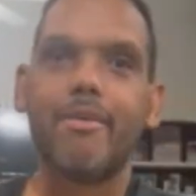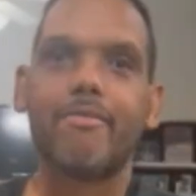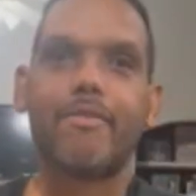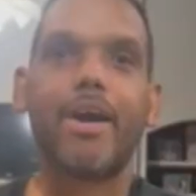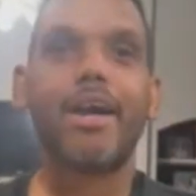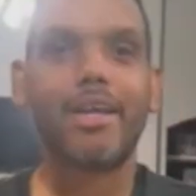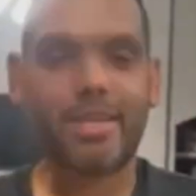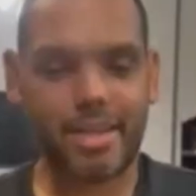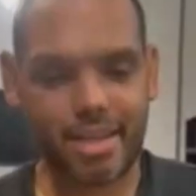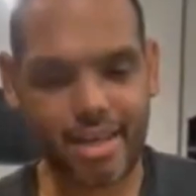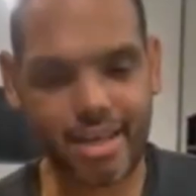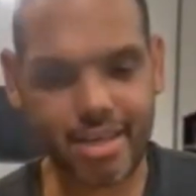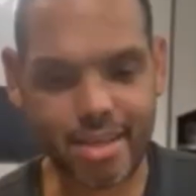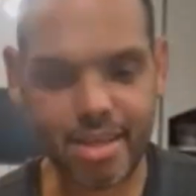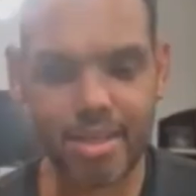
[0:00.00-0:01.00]
Finally,
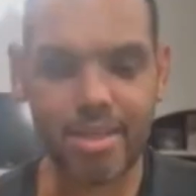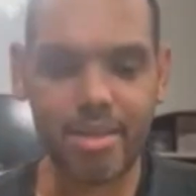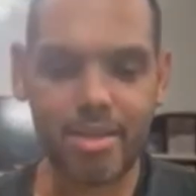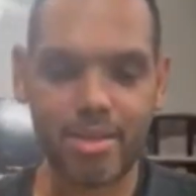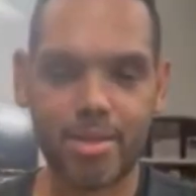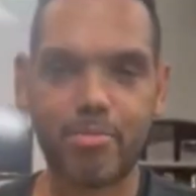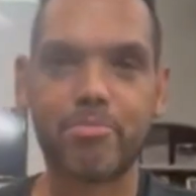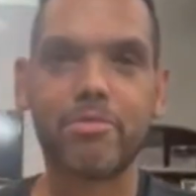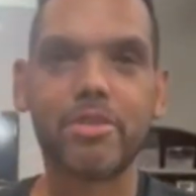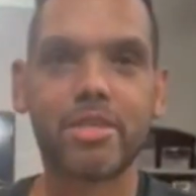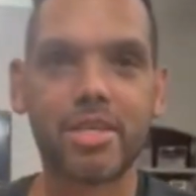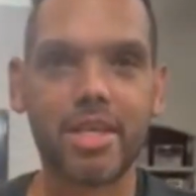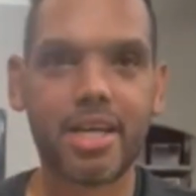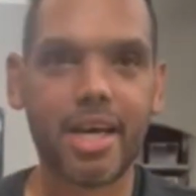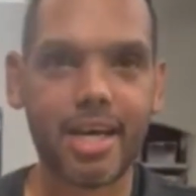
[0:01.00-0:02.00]
the
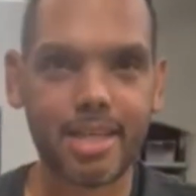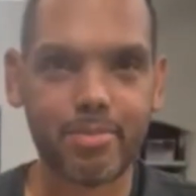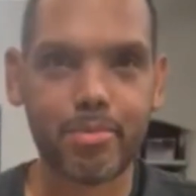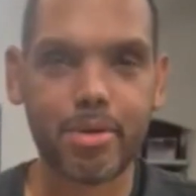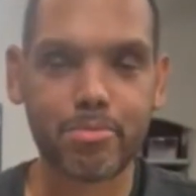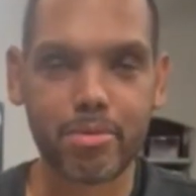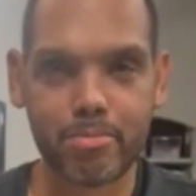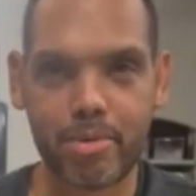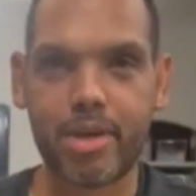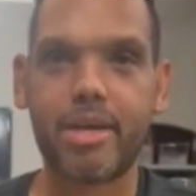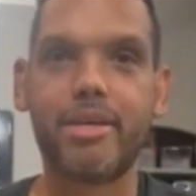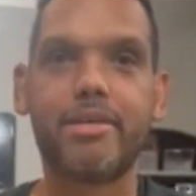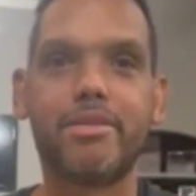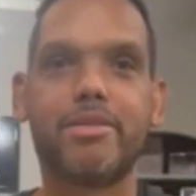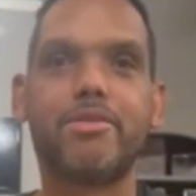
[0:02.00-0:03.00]
brisket has been prepared.